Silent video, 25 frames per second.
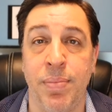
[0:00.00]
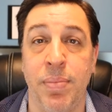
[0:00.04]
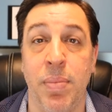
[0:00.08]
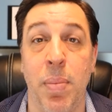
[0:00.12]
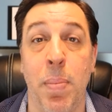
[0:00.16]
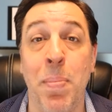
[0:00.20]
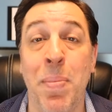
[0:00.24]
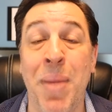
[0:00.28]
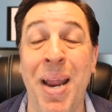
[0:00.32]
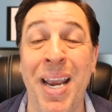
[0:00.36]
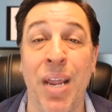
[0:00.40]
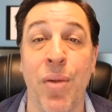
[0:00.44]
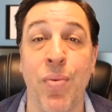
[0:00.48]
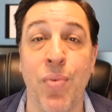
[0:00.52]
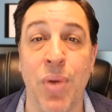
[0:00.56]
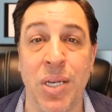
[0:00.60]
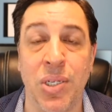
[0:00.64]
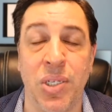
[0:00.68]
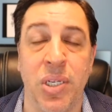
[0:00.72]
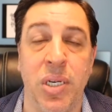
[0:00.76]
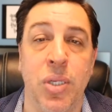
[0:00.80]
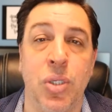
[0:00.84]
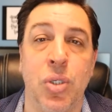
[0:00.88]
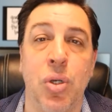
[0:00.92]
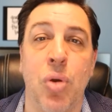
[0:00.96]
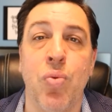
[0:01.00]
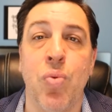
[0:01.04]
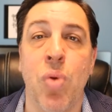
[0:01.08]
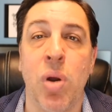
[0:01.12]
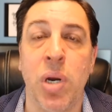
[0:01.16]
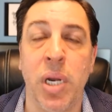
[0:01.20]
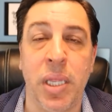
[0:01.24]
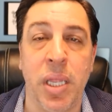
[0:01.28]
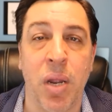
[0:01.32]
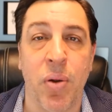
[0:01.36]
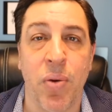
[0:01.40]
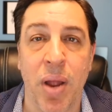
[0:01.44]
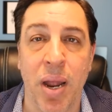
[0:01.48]
many residents are
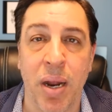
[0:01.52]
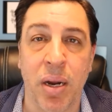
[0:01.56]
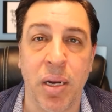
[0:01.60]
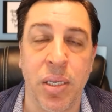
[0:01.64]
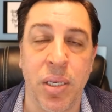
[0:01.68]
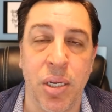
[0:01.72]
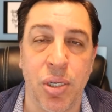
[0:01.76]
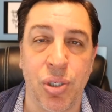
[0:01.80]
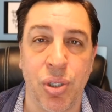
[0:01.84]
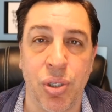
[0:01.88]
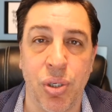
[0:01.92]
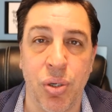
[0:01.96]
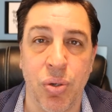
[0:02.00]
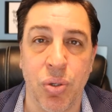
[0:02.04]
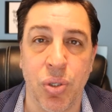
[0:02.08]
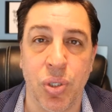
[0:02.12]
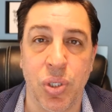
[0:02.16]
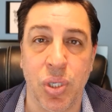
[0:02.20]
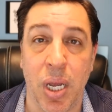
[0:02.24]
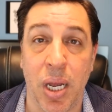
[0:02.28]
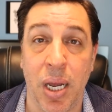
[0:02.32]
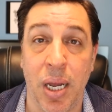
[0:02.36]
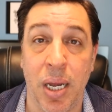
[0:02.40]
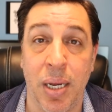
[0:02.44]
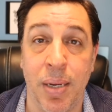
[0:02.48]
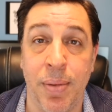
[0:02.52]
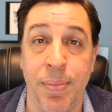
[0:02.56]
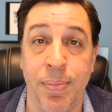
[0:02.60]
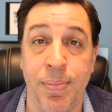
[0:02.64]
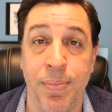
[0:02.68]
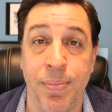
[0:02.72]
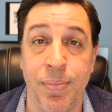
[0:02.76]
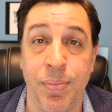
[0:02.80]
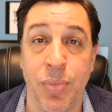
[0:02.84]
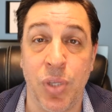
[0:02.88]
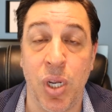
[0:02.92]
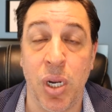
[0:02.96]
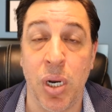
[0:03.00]
running their air conditioners,
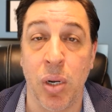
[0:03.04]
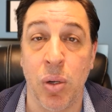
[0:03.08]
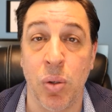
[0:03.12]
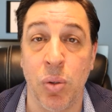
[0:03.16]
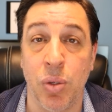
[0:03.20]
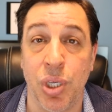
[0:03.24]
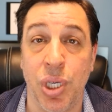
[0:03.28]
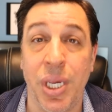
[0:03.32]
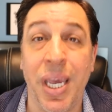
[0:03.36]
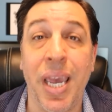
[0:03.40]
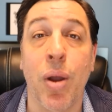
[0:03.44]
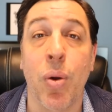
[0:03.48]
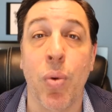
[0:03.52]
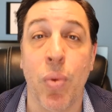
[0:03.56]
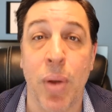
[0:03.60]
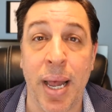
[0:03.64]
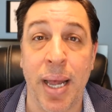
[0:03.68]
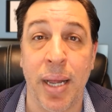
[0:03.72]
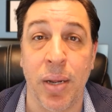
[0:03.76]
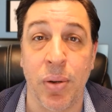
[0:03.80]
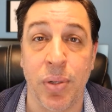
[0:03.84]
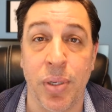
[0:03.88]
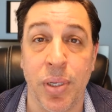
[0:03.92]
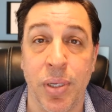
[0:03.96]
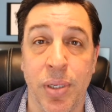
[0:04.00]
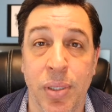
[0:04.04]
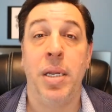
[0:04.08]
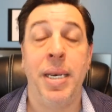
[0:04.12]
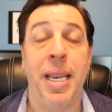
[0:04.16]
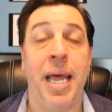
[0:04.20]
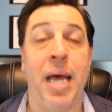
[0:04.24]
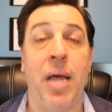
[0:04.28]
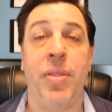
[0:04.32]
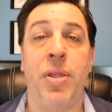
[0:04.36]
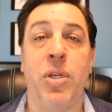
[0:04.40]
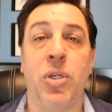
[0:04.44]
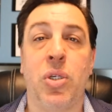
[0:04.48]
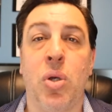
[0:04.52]
year round.
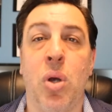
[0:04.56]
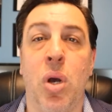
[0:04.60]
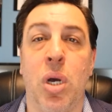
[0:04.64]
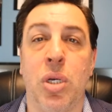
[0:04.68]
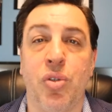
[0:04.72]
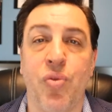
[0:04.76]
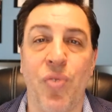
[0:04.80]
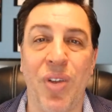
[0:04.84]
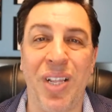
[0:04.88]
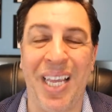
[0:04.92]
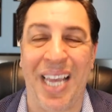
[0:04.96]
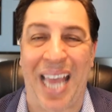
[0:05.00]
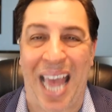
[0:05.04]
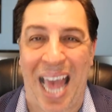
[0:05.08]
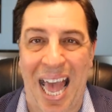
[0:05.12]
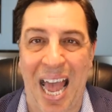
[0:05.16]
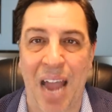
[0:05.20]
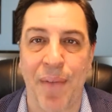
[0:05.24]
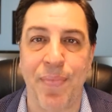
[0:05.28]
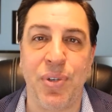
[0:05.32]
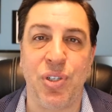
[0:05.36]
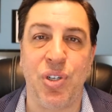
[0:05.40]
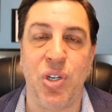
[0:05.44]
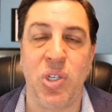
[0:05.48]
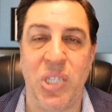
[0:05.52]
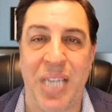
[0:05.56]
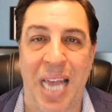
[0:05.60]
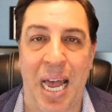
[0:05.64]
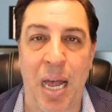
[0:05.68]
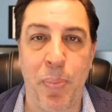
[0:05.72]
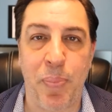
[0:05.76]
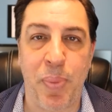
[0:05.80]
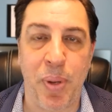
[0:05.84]
Now, this cost really averages out